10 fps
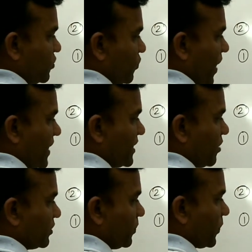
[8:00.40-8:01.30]
you find
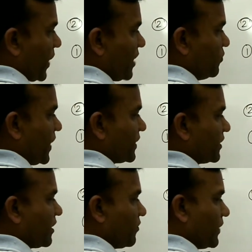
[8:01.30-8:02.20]
out the prime
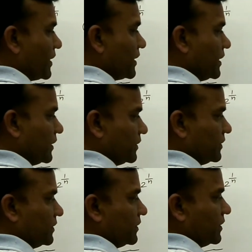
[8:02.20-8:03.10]
factor of 18.
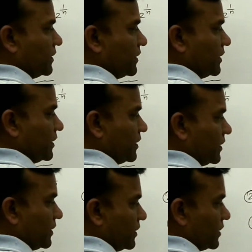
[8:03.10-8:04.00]

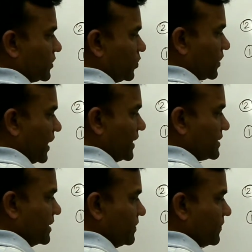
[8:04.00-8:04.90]
2
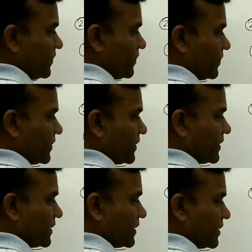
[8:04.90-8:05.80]
9s are,
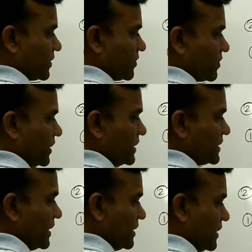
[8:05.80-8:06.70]

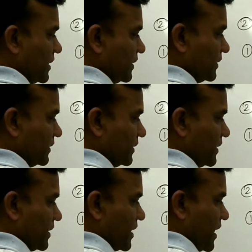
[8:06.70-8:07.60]
3s are,
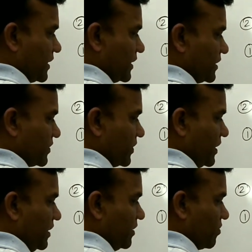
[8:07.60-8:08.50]
and then
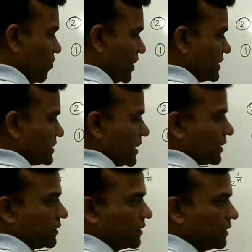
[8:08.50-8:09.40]
3 1s are.
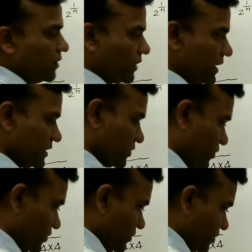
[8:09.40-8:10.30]
Okay,
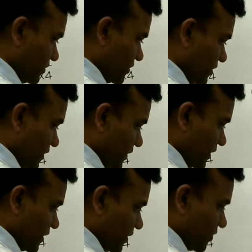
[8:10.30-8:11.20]
so
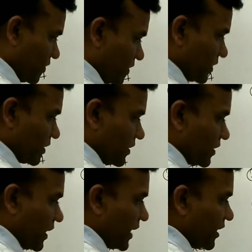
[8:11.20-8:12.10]

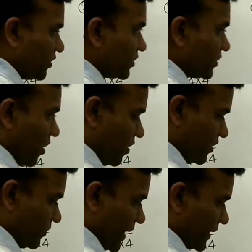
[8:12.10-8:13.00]
write down
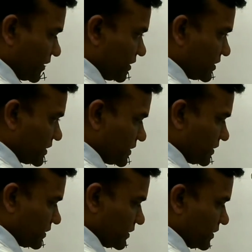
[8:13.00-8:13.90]
all
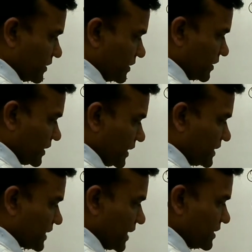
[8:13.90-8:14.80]
factors
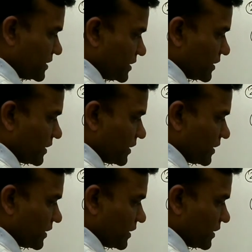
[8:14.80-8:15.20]
inside.